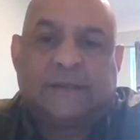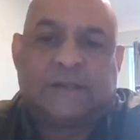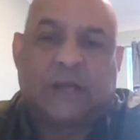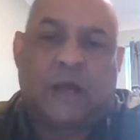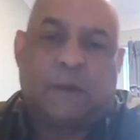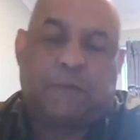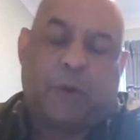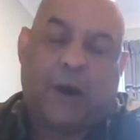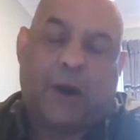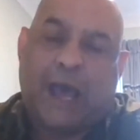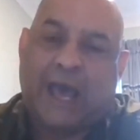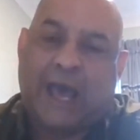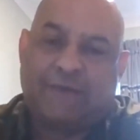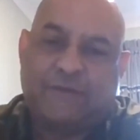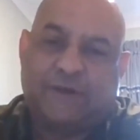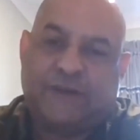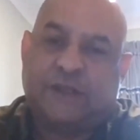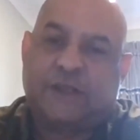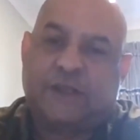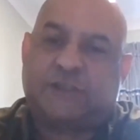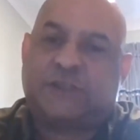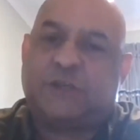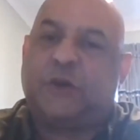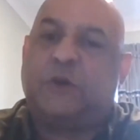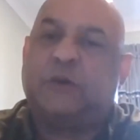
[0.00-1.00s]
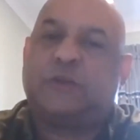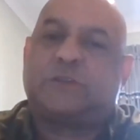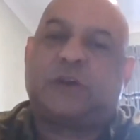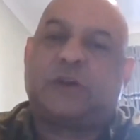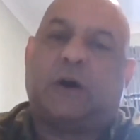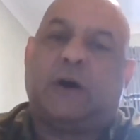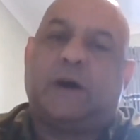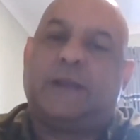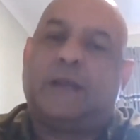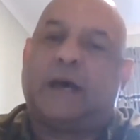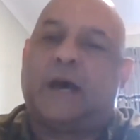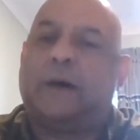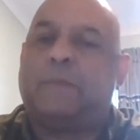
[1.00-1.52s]
So by having the two
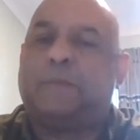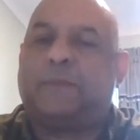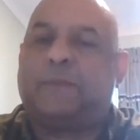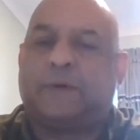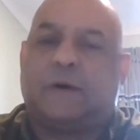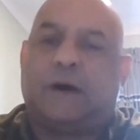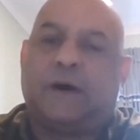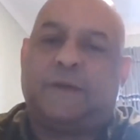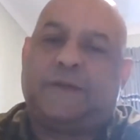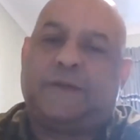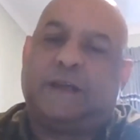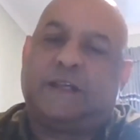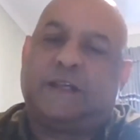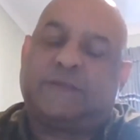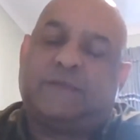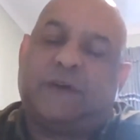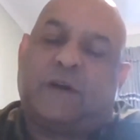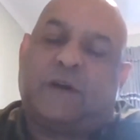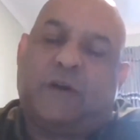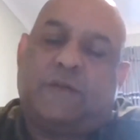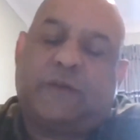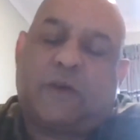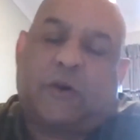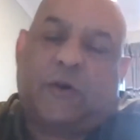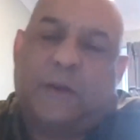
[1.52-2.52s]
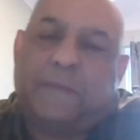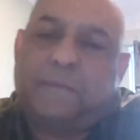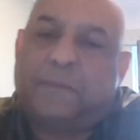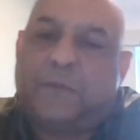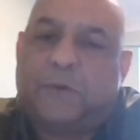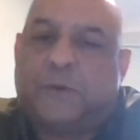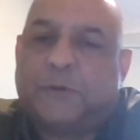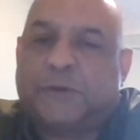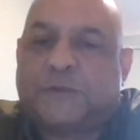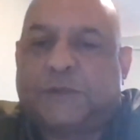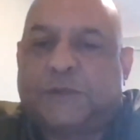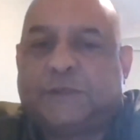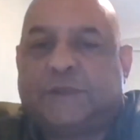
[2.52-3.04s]
tied up, I think it's very, very
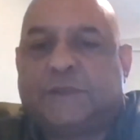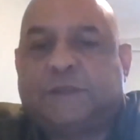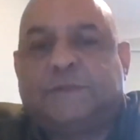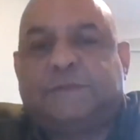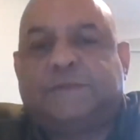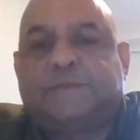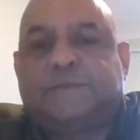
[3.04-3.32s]
important.